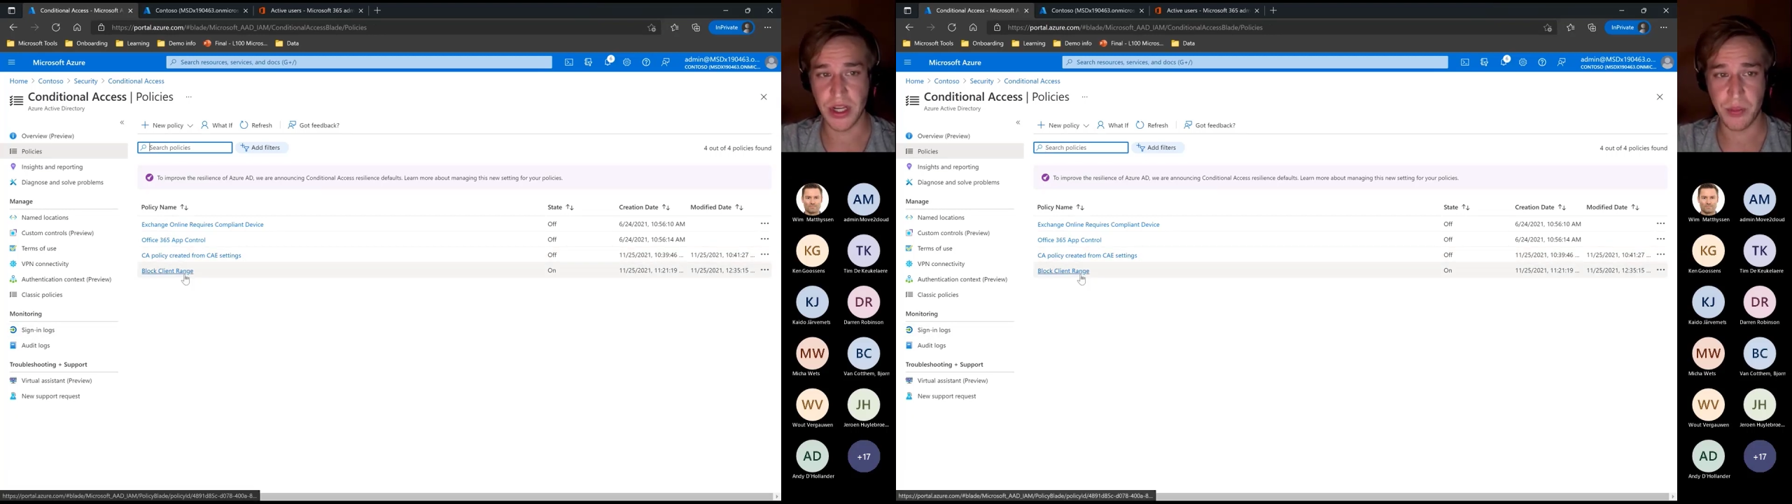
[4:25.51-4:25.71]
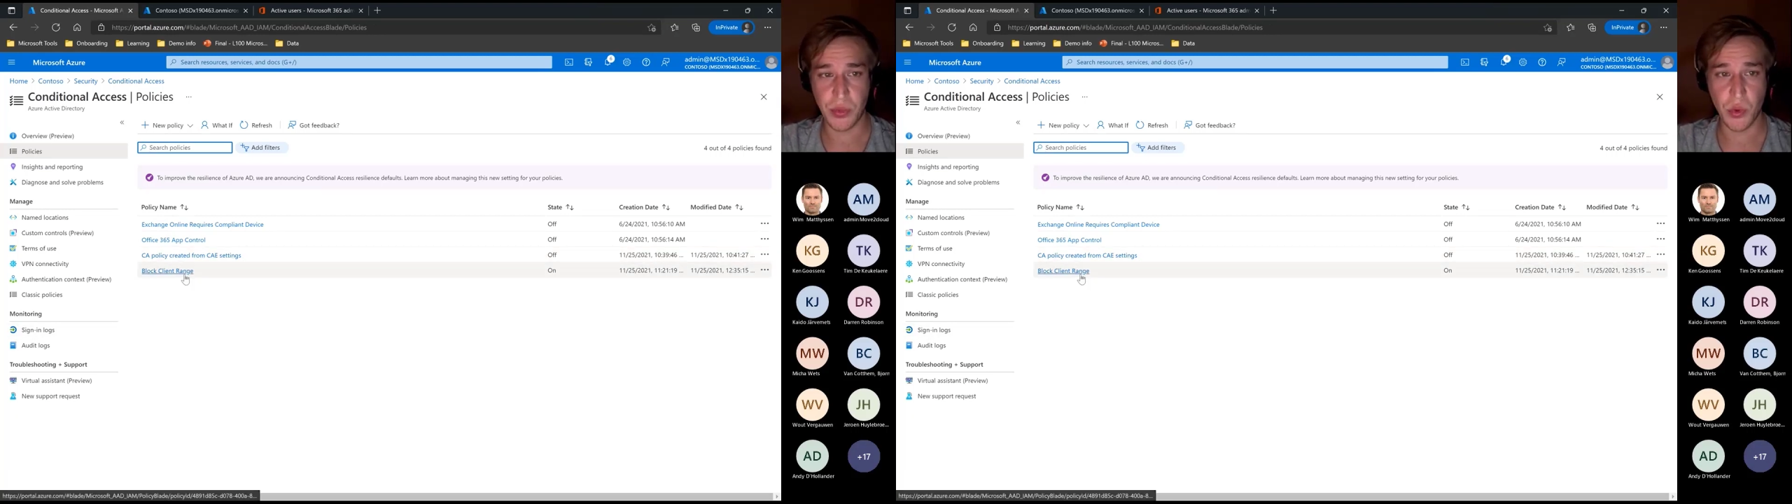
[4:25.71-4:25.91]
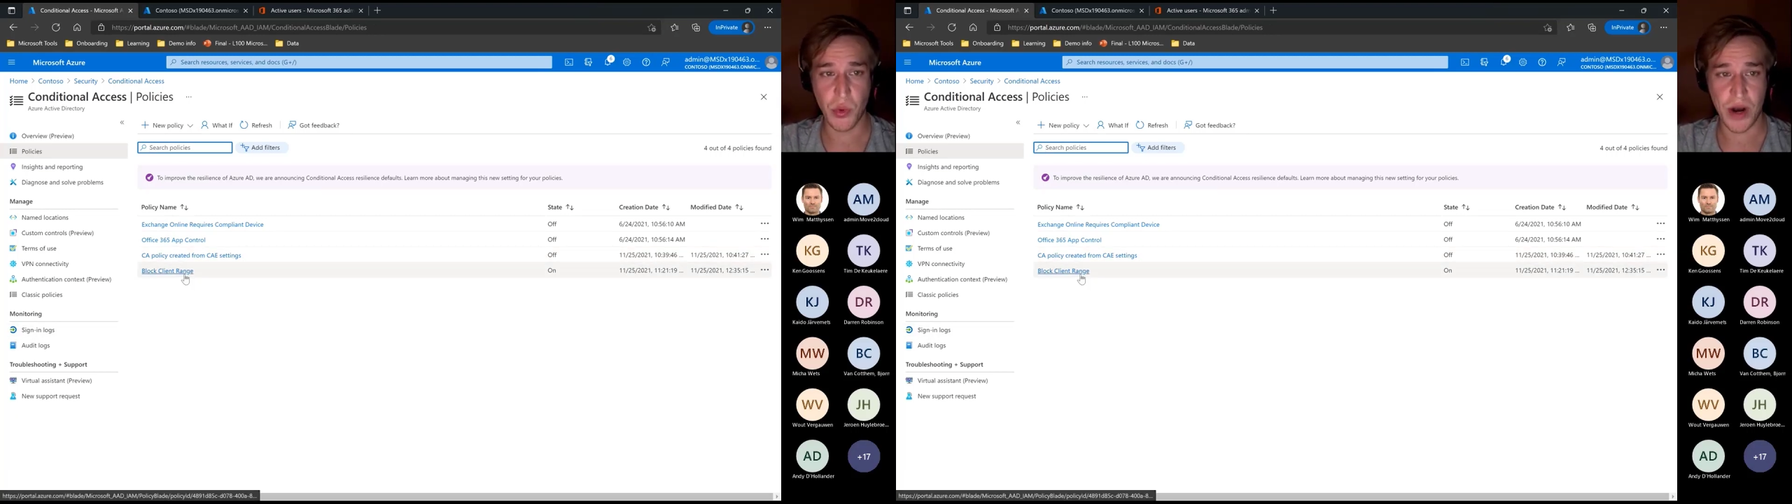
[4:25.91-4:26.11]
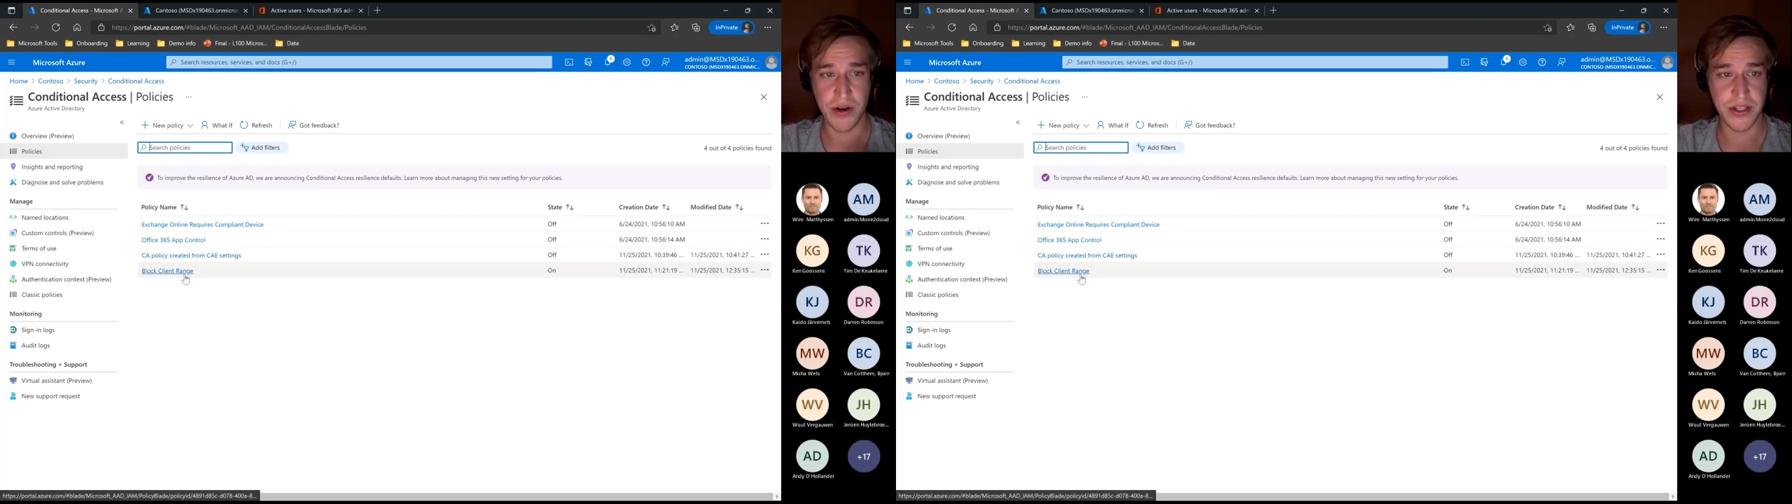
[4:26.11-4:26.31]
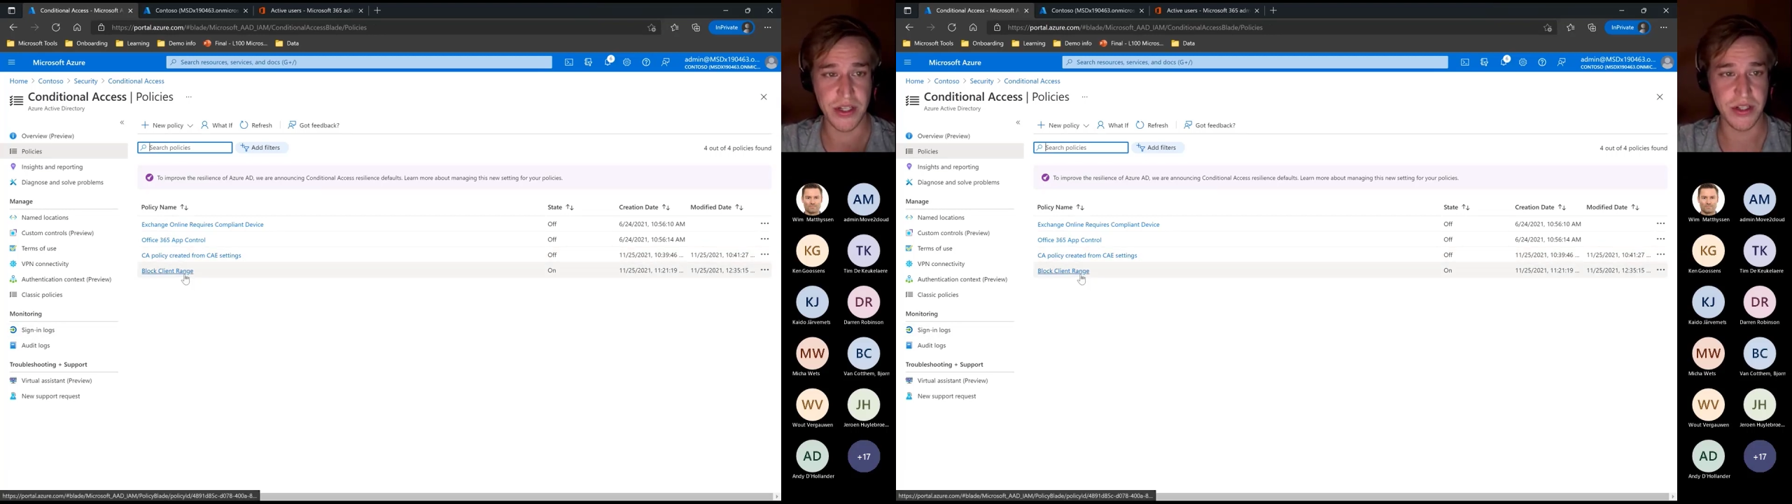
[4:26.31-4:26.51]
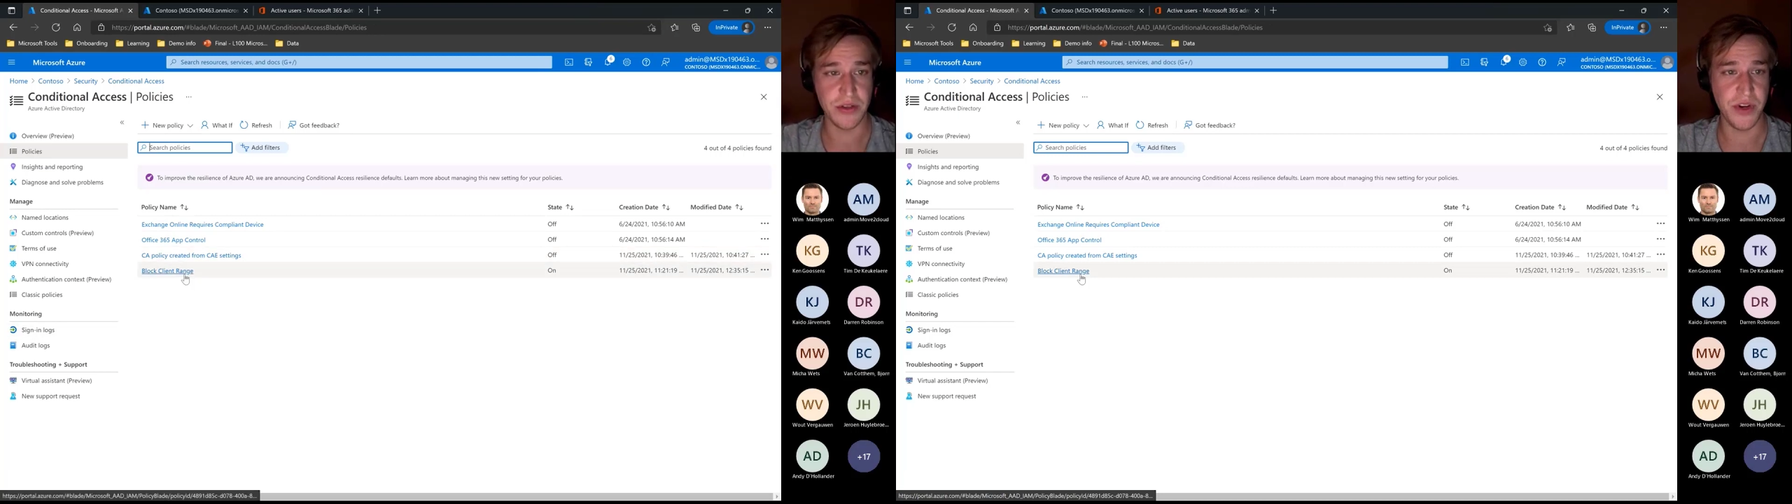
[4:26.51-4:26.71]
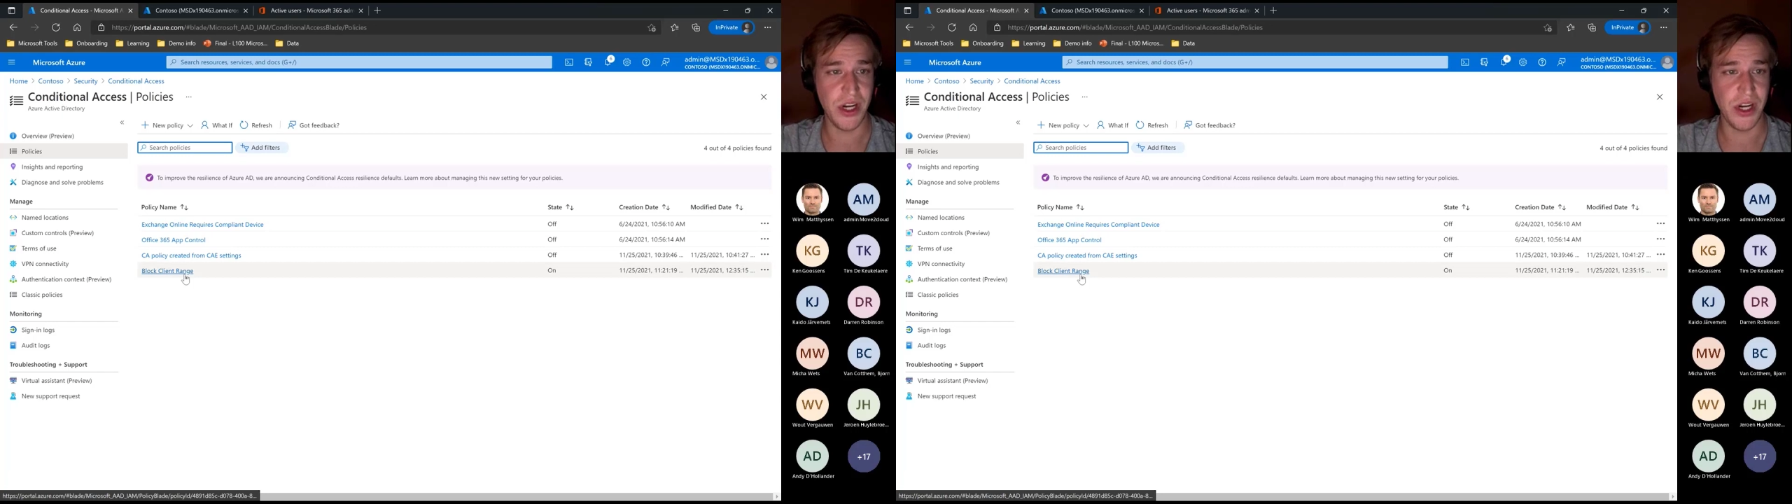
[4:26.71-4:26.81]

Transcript: example where this is